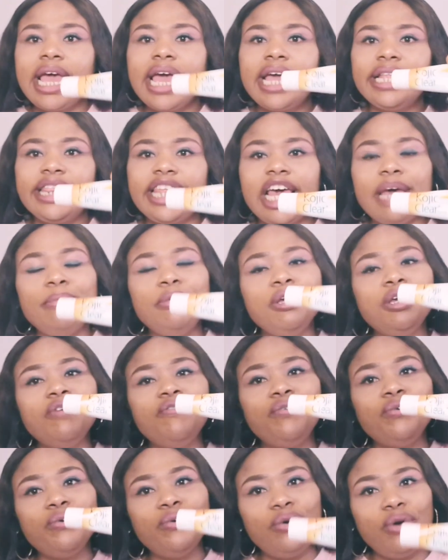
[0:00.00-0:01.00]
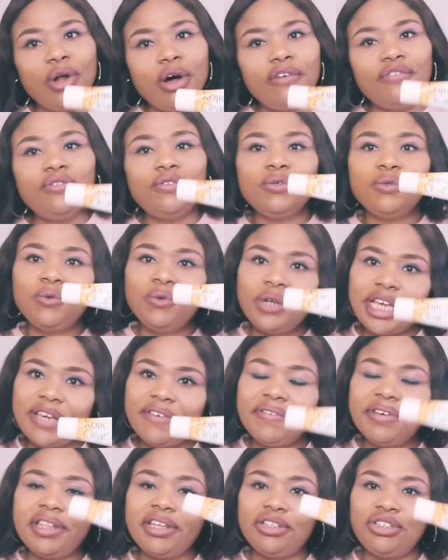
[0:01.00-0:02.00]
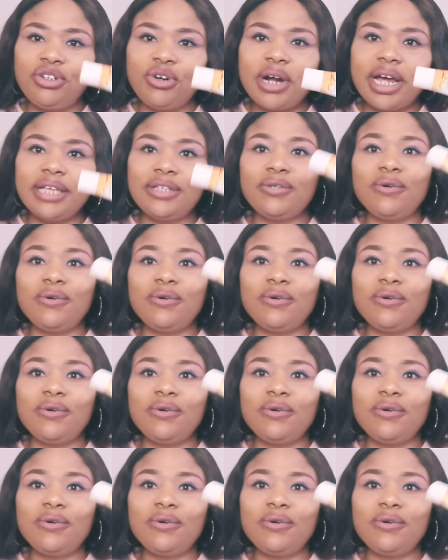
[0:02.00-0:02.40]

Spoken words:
And tell me if you love to give it a try.